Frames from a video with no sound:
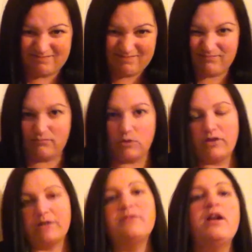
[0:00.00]
I'm
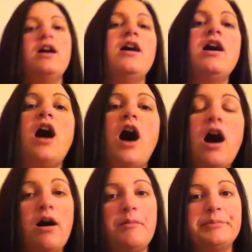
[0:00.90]
moving.
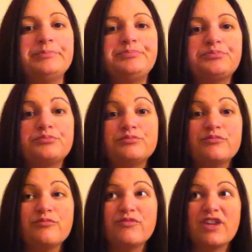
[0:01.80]
Um,
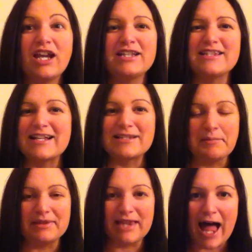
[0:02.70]
it's like
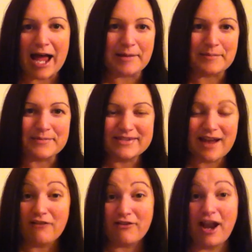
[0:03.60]
some lime
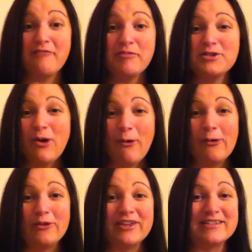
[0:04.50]
stuff, and I've been
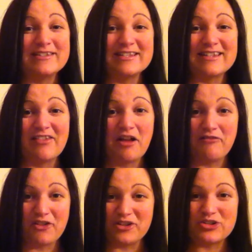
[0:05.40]
told that since I
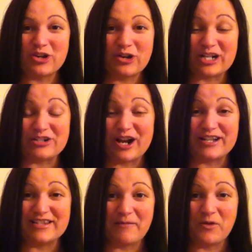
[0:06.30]
love all these sugary
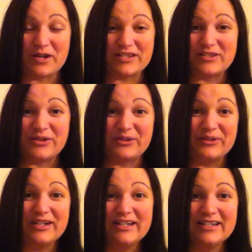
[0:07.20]
drinks, I'm going
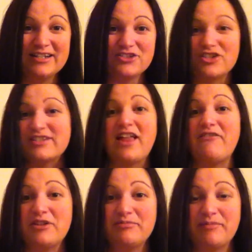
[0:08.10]
to just
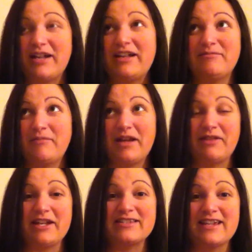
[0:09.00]
love it. My
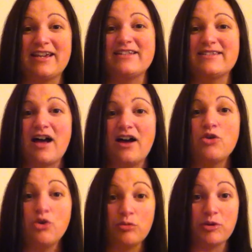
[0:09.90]
latest kick is
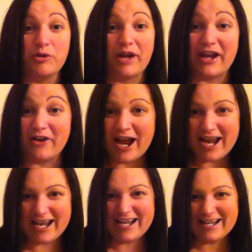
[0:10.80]
Cool Blue
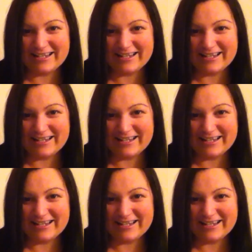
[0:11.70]
Gatorade.